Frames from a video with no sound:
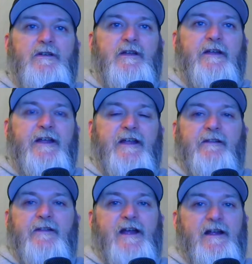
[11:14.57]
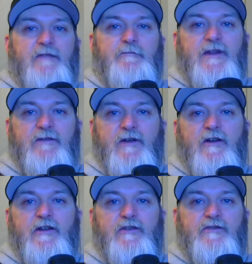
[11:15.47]
And that can be
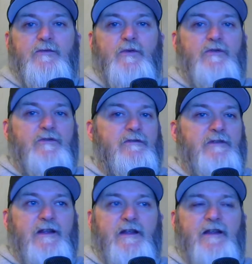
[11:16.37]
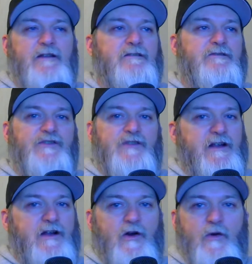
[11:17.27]
very useful. And just
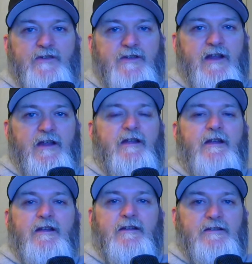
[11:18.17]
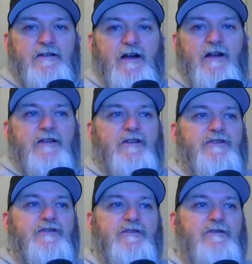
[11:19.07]
like I always say,
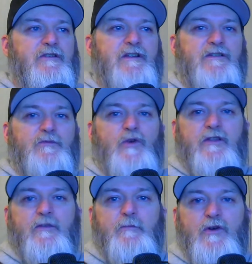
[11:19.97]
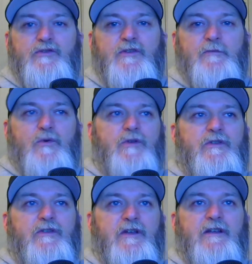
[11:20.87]
knowledge is one of the most
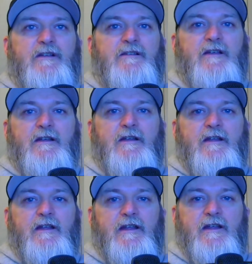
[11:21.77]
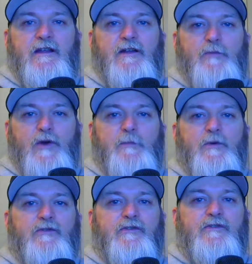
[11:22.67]
important things in a
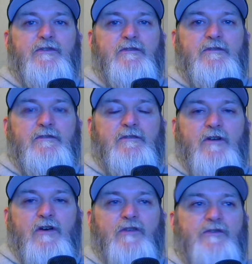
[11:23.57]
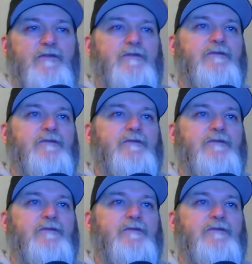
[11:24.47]
prepper's arsenal.